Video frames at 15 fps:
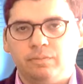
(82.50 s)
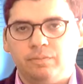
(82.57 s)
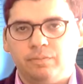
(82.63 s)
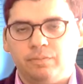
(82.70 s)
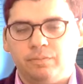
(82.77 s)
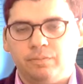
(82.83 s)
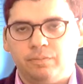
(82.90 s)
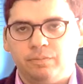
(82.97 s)

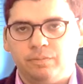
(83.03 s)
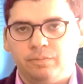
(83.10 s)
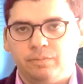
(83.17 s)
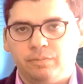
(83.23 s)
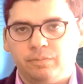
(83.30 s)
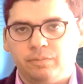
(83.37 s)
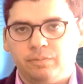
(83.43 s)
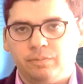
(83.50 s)

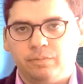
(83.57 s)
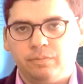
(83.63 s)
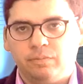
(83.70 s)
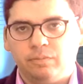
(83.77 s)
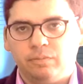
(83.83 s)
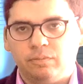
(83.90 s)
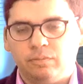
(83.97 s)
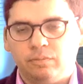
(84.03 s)

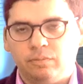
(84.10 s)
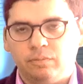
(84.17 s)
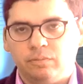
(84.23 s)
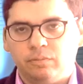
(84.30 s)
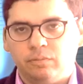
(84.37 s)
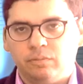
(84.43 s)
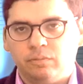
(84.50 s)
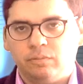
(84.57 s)

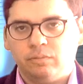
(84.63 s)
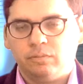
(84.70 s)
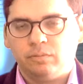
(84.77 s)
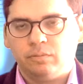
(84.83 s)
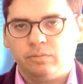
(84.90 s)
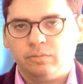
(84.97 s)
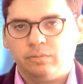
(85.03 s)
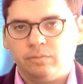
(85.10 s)

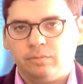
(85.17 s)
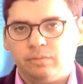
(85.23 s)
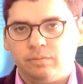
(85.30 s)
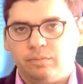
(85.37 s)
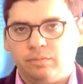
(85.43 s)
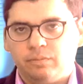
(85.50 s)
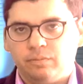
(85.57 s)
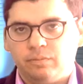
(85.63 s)

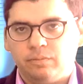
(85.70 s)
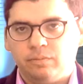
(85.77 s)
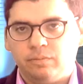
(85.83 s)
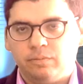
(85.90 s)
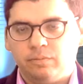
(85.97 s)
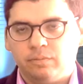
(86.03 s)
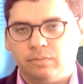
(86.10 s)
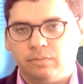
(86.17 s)

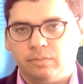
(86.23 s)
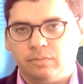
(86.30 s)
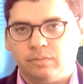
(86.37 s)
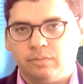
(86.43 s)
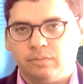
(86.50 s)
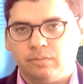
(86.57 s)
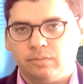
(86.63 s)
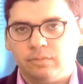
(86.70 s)

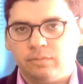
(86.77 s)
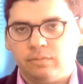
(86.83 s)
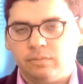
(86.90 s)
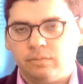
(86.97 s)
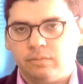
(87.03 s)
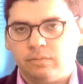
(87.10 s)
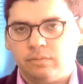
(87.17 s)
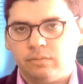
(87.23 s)

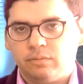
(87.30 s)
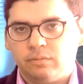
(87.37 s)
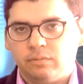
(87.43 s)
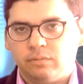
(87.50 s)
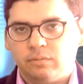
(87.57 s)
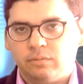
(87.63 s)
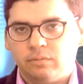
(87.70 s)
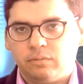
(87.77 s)

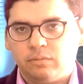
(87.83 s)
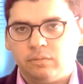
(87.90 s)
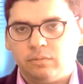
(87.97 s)
The person shown says nothing.